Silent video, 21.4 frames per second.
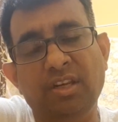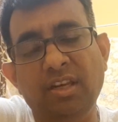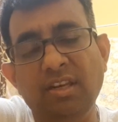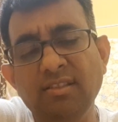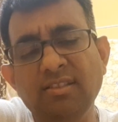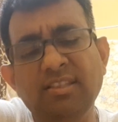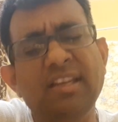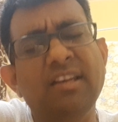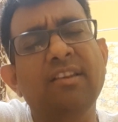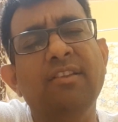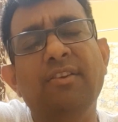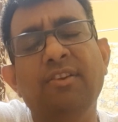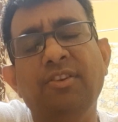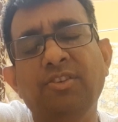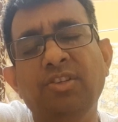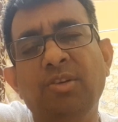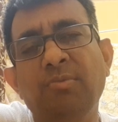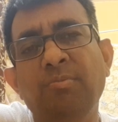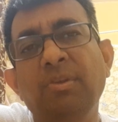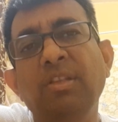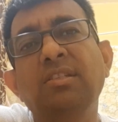
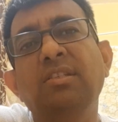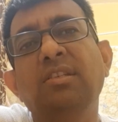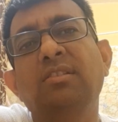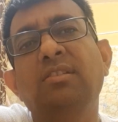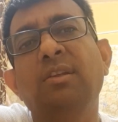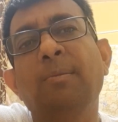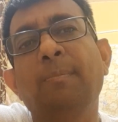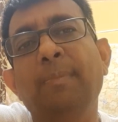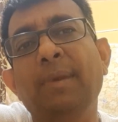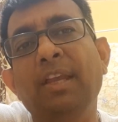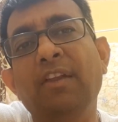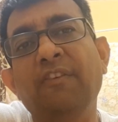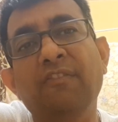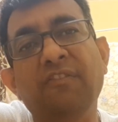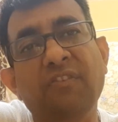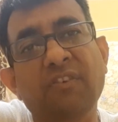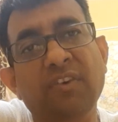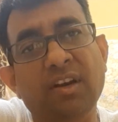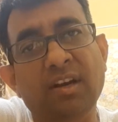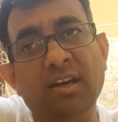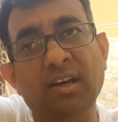Incineration means it's a big
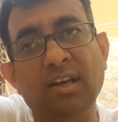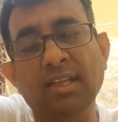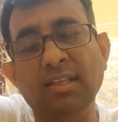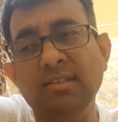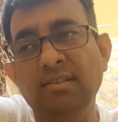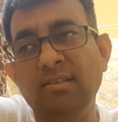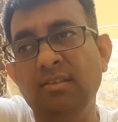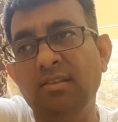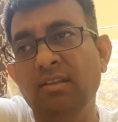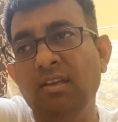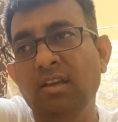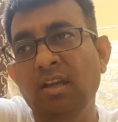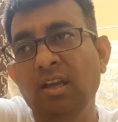furnace